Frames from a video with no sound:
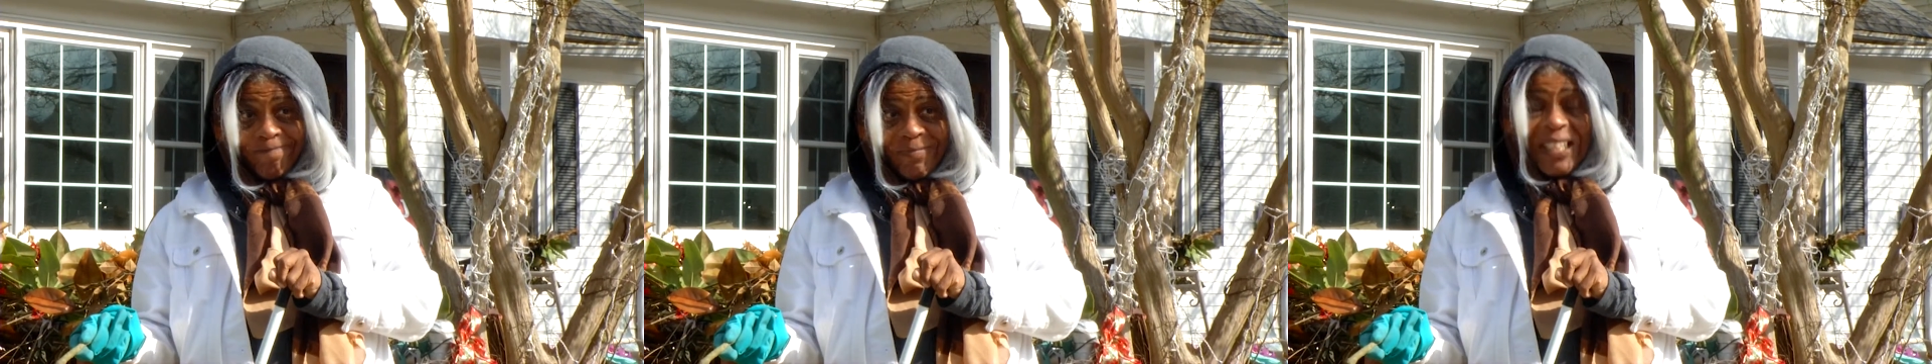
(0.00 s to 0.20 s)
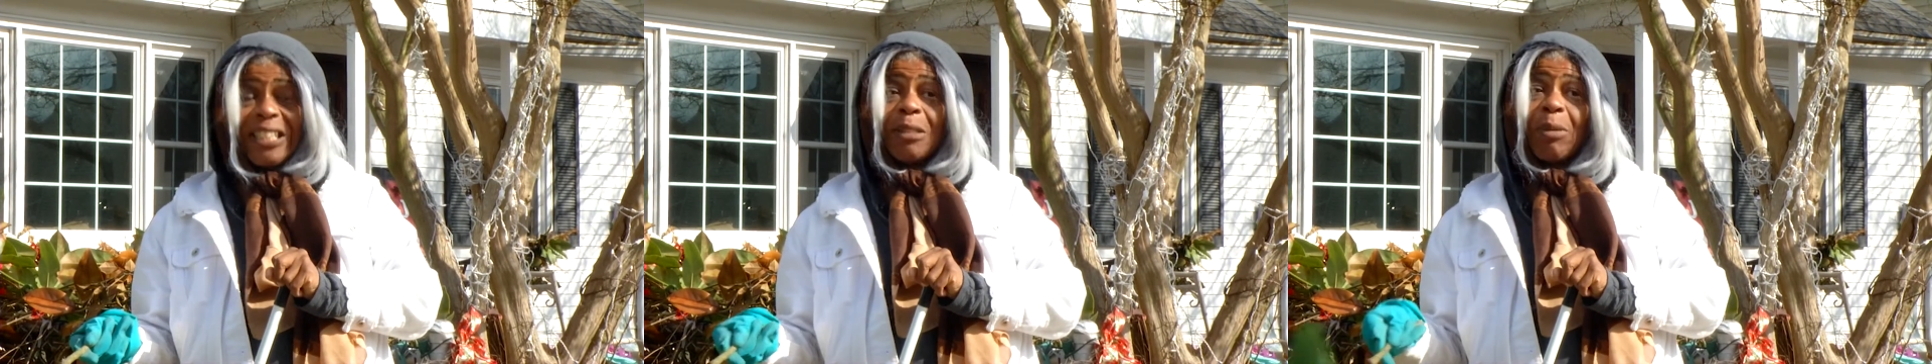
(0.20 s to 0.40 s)

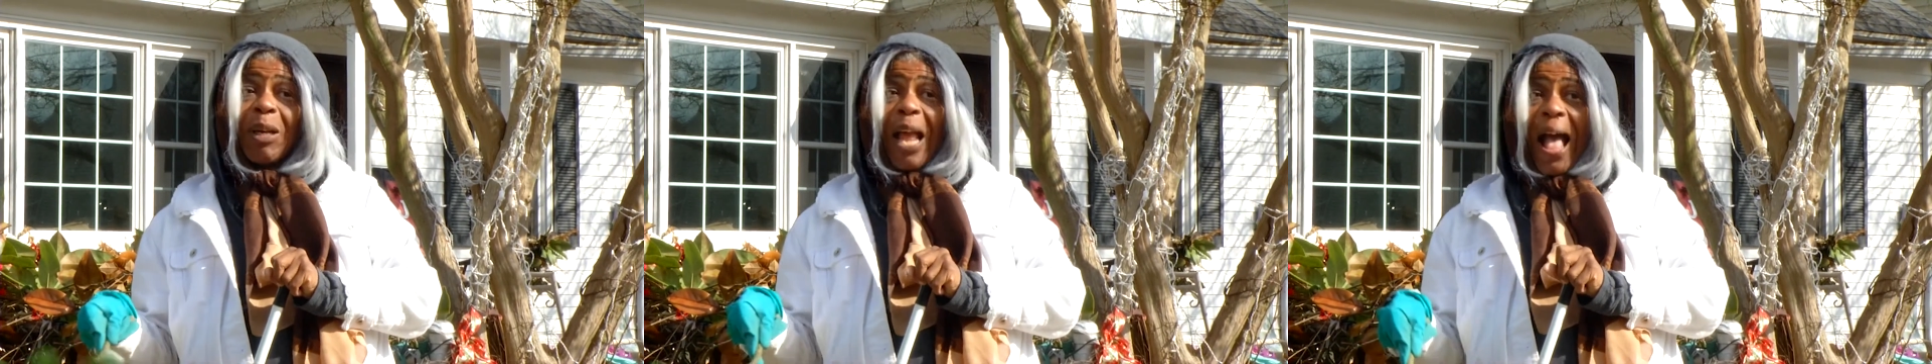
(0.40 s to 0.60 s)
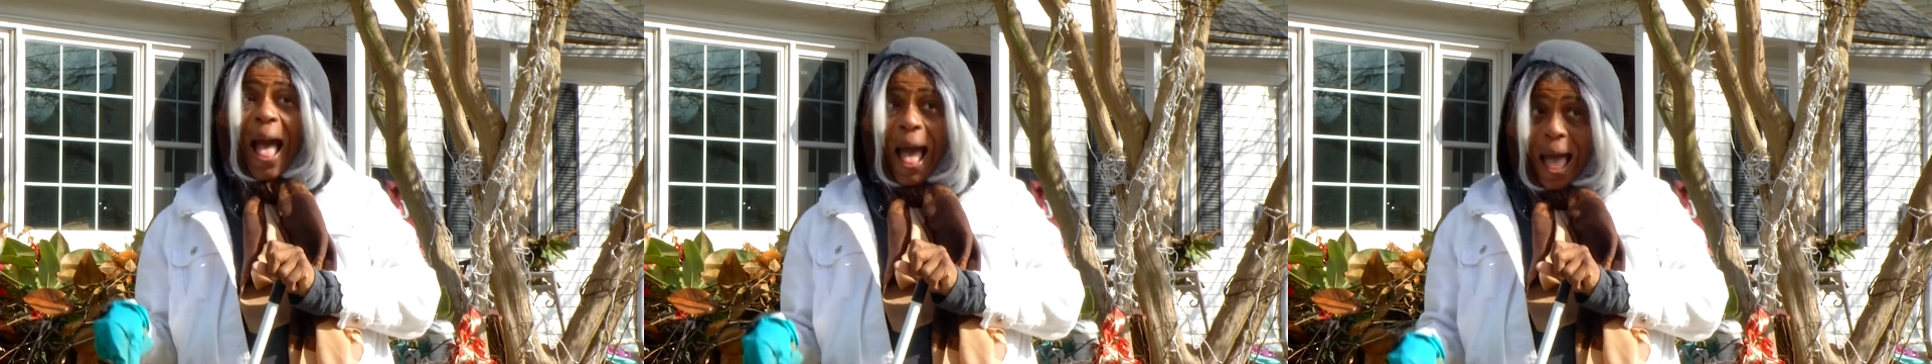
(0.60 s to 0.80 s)
That's what
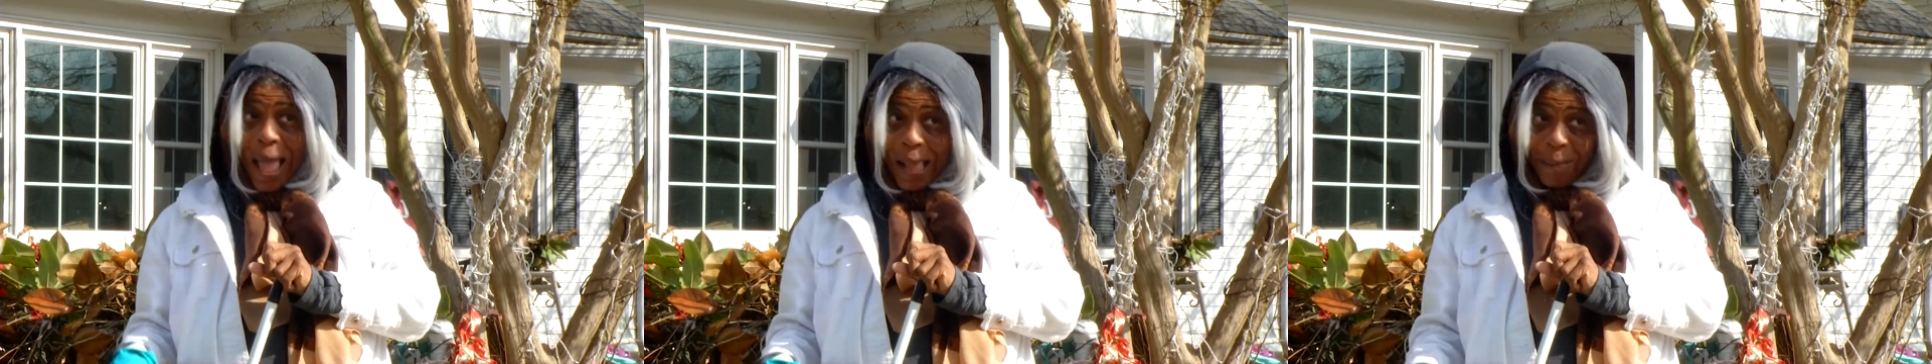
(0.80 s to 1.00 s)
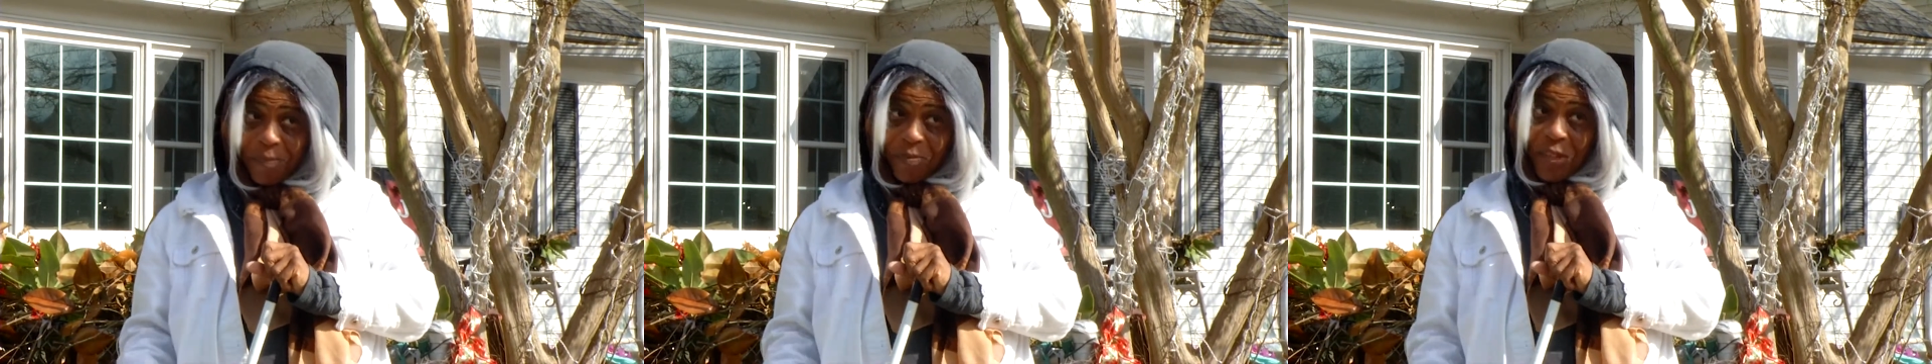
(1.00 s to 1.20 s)

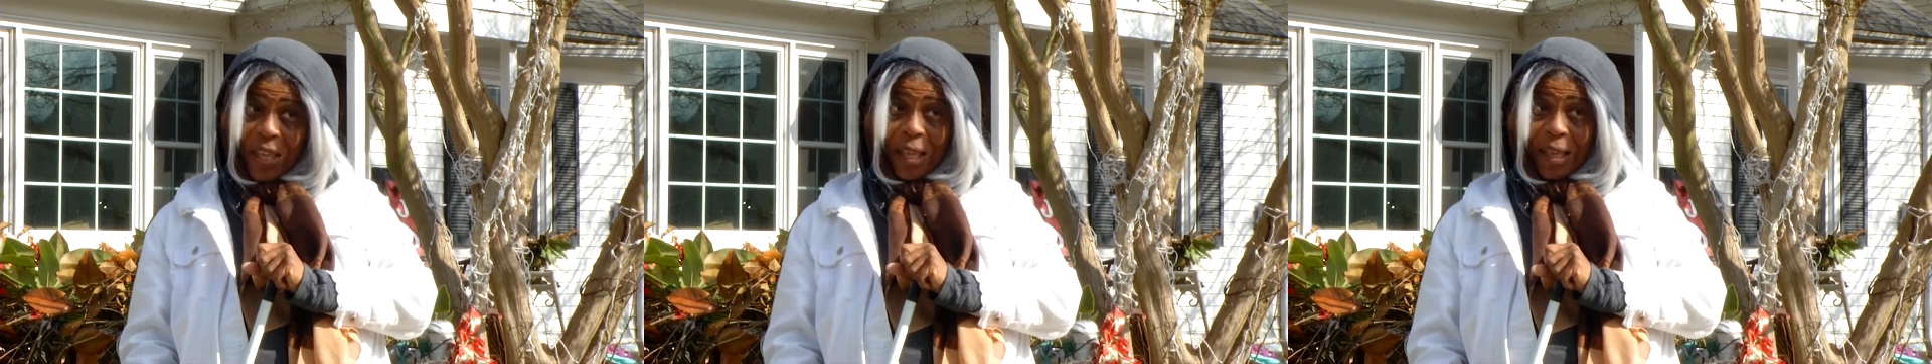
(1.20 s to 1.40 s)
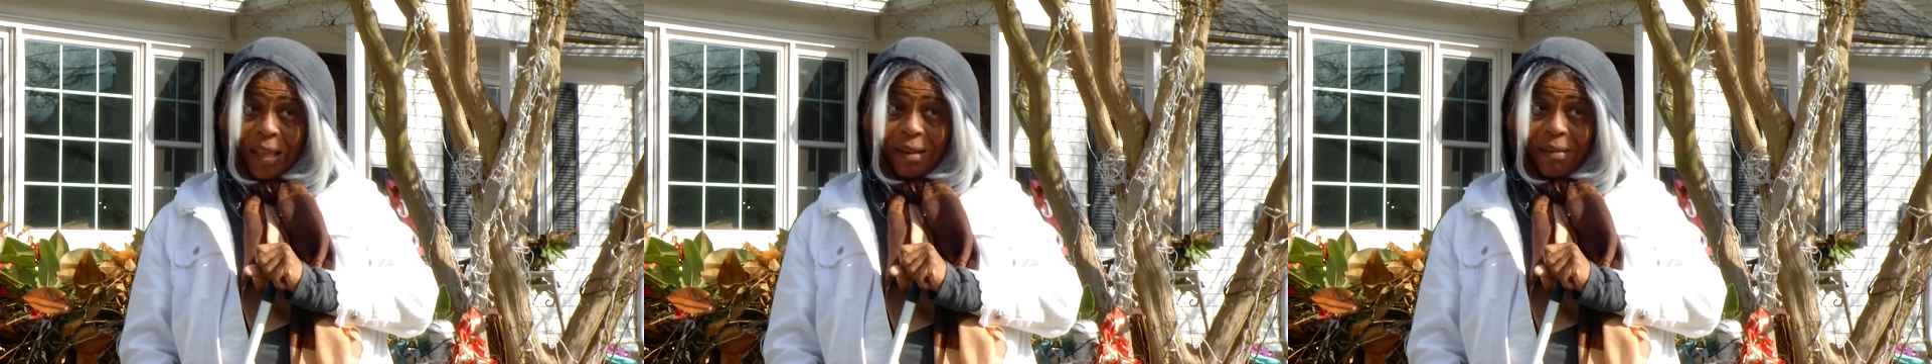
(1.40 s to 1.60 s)
I'm
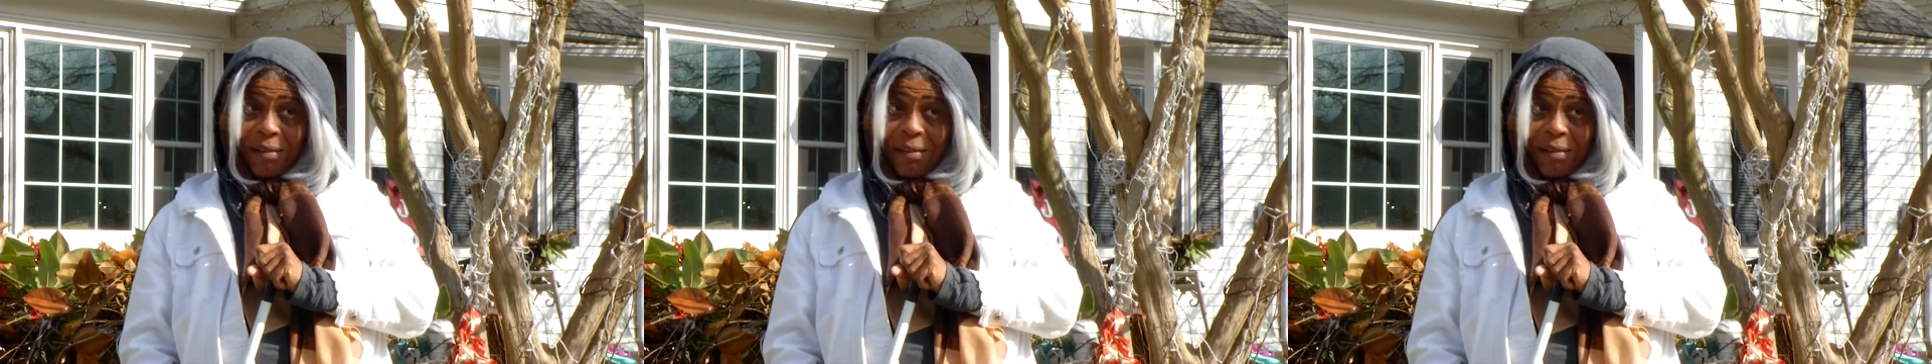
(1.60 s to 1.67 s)
thinking.